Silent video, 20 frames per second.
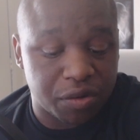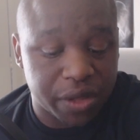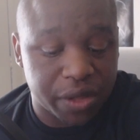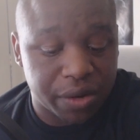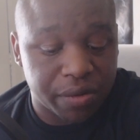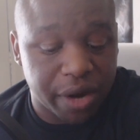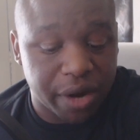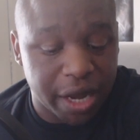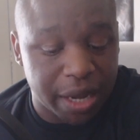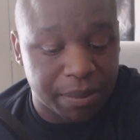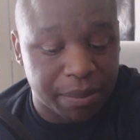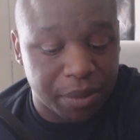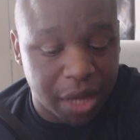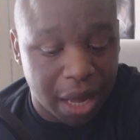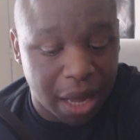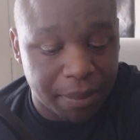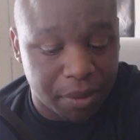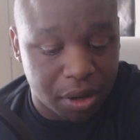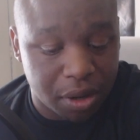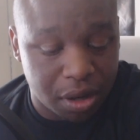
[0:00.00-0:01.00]
So there were
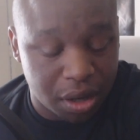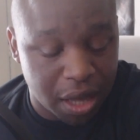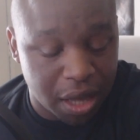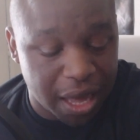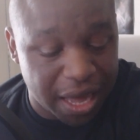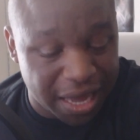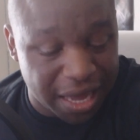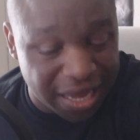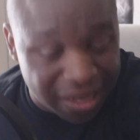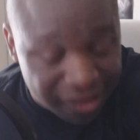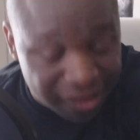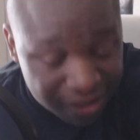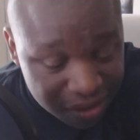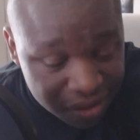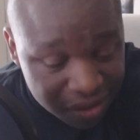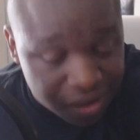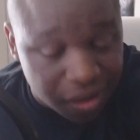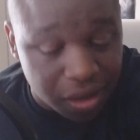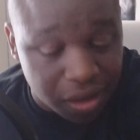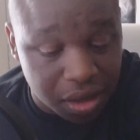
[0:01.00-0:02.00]
eight cop
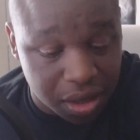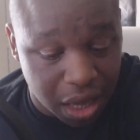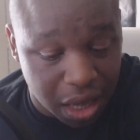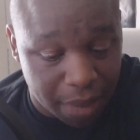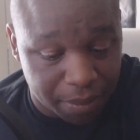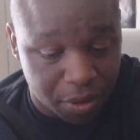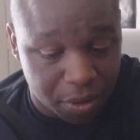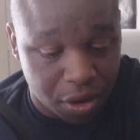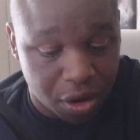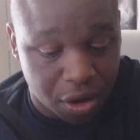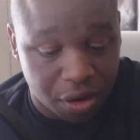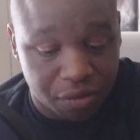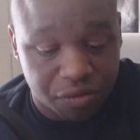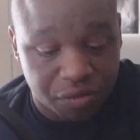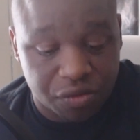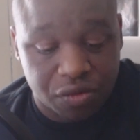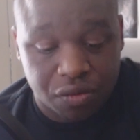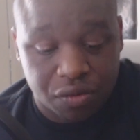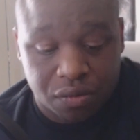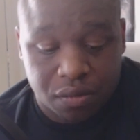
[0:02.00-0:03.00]

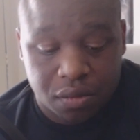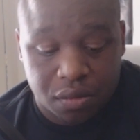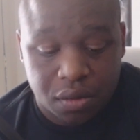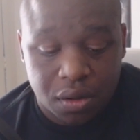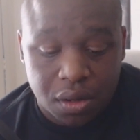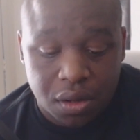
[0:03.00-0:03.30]
cars